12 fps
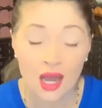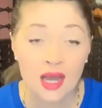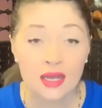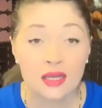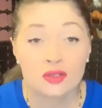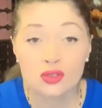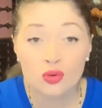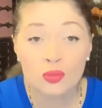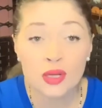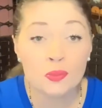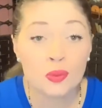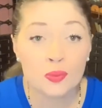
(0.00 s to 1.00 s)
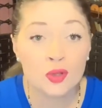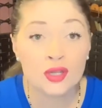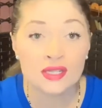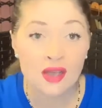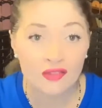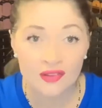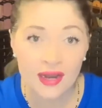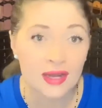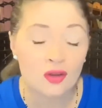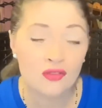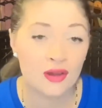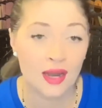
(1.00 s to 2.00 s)
So many people is afraid of
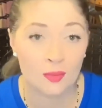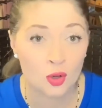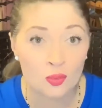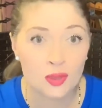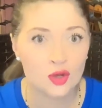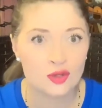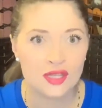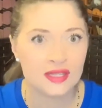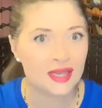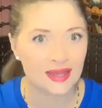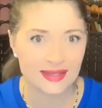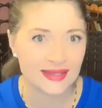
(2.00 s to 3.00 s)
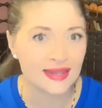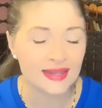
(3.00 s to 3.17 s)
lemon because it's acidic,